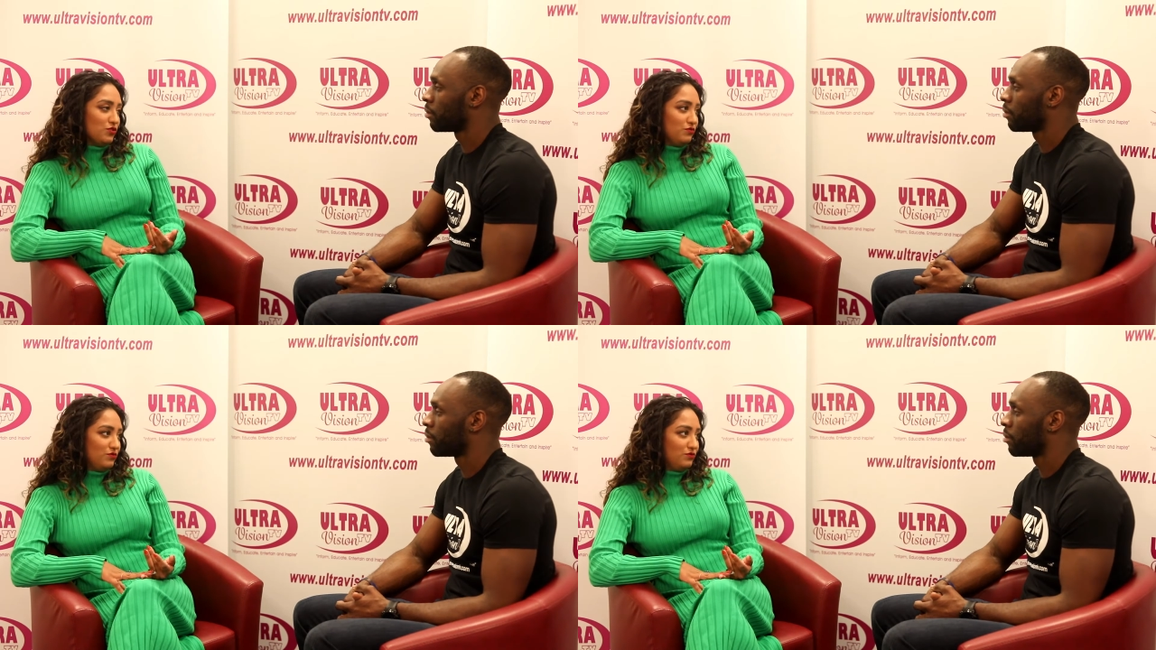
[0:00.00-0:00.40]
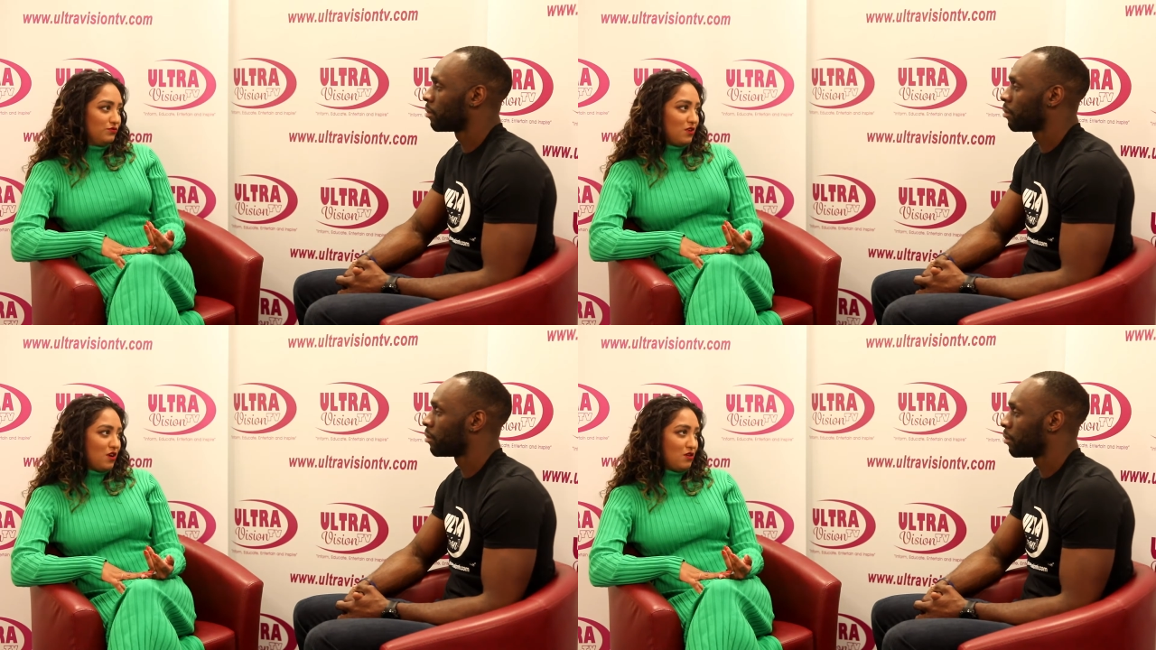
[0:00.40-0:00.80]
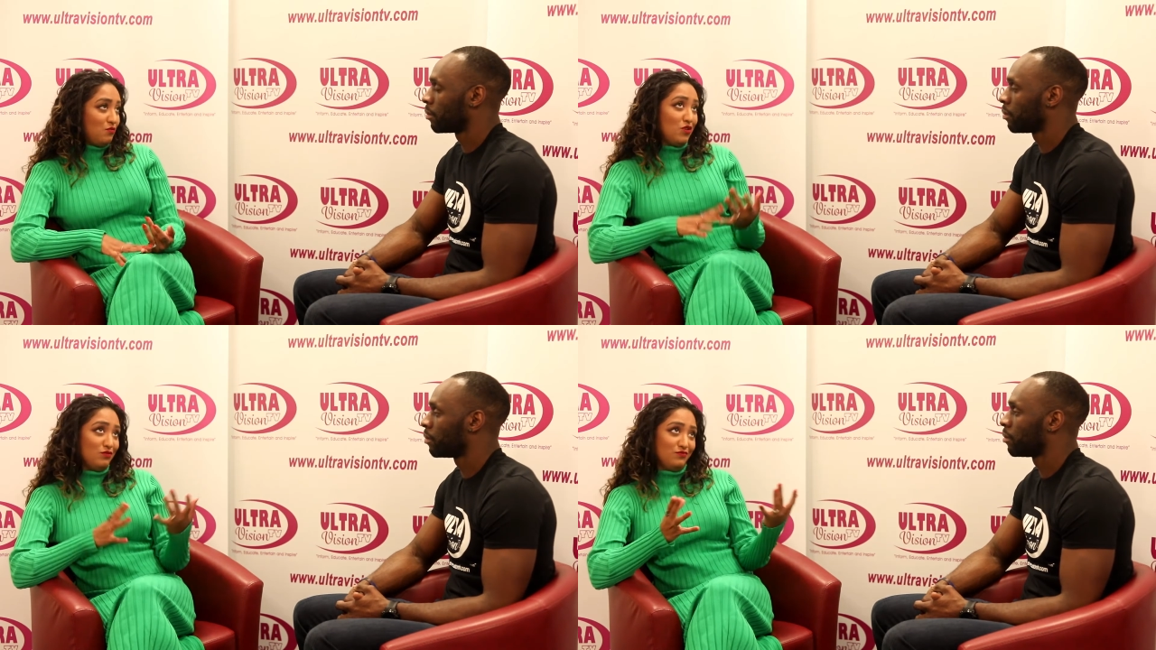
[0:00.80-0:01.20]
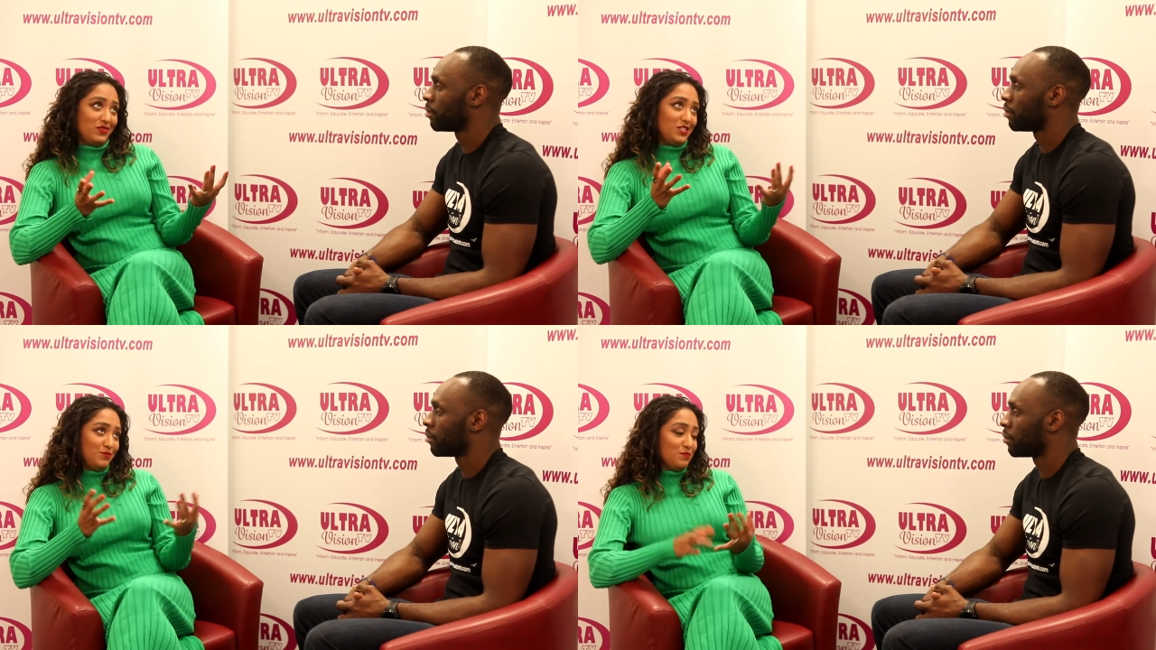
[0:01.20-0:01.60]
Speaker 1: on. Uh, well,
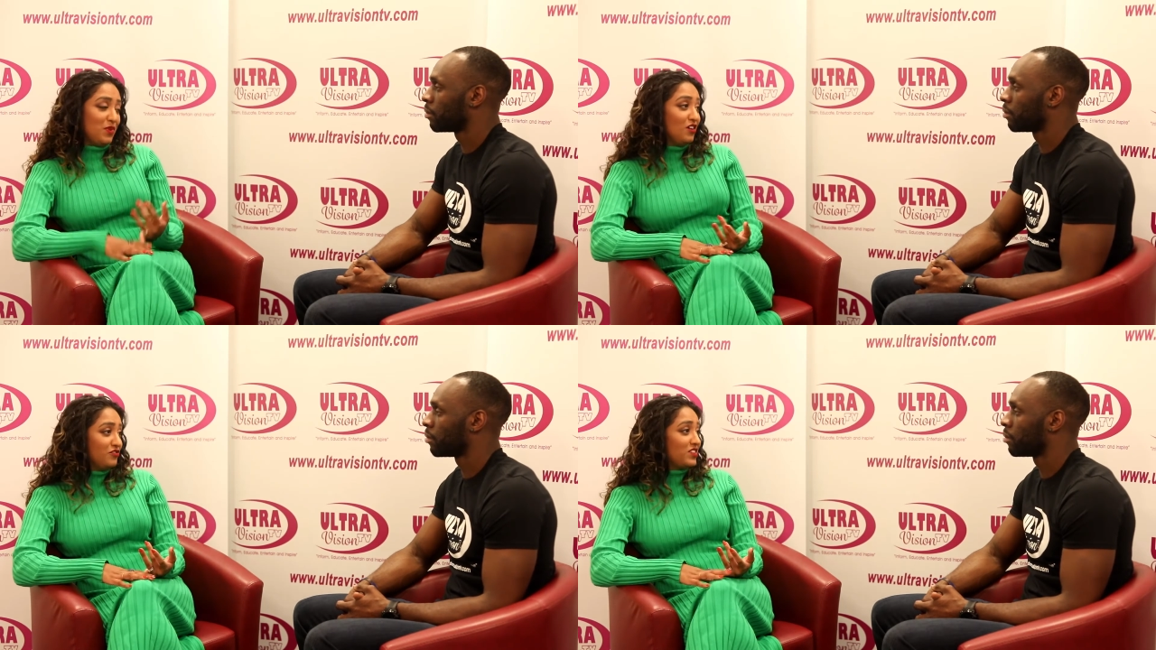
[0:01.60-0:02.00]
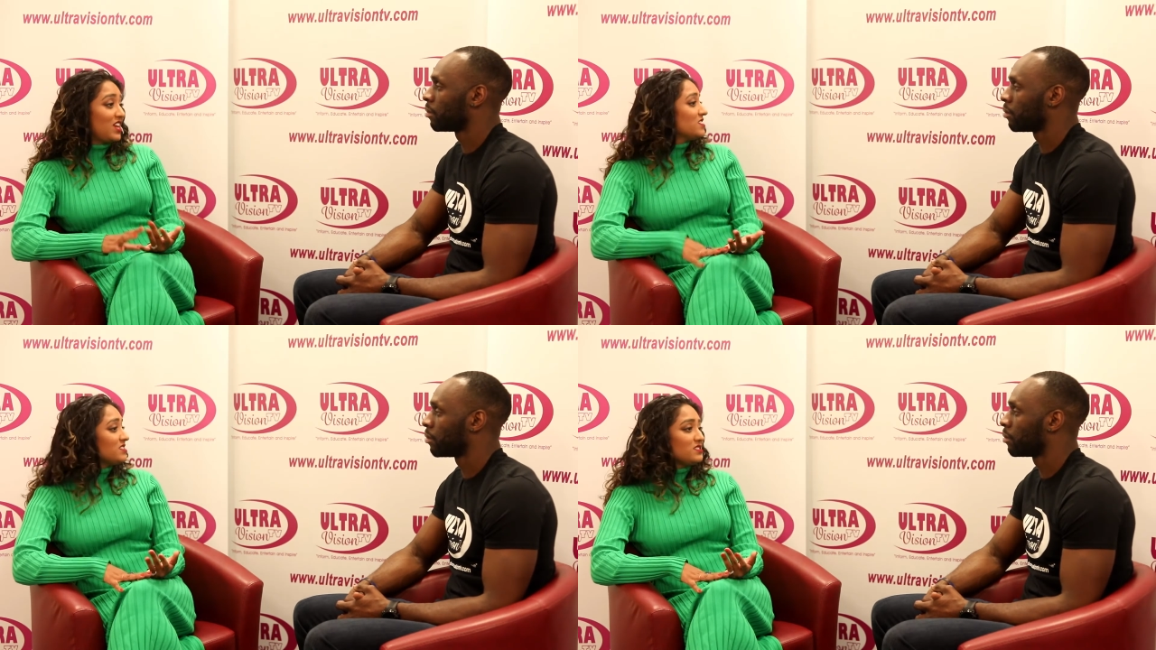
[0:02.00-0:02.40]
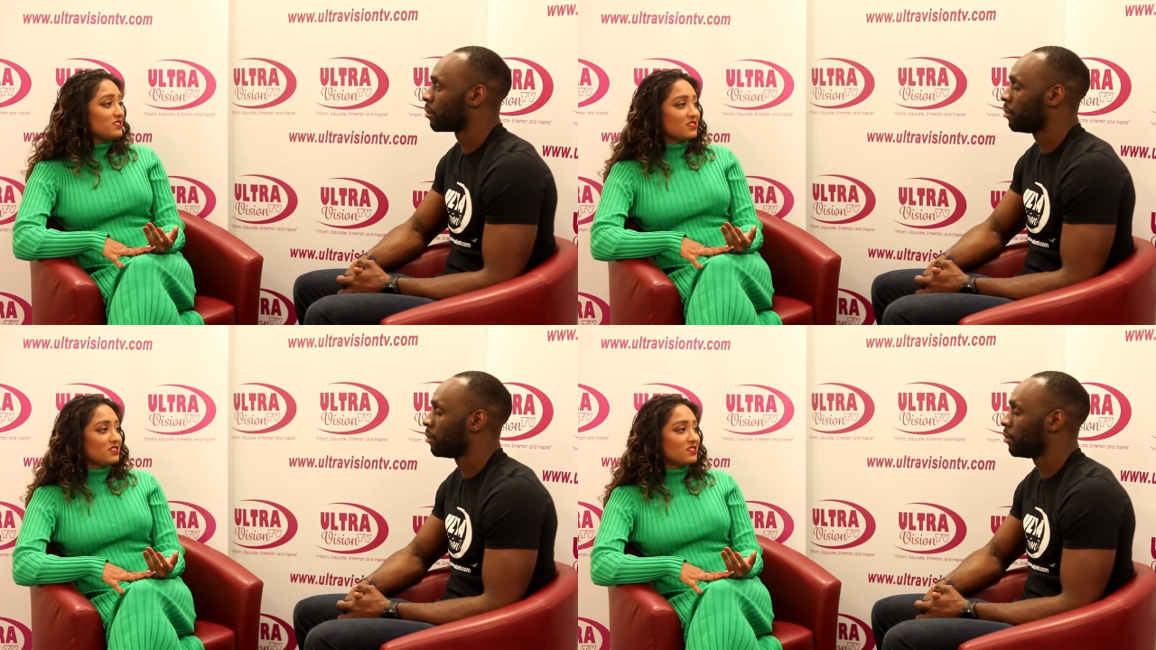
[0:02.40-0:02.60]
he's been part of Kiss.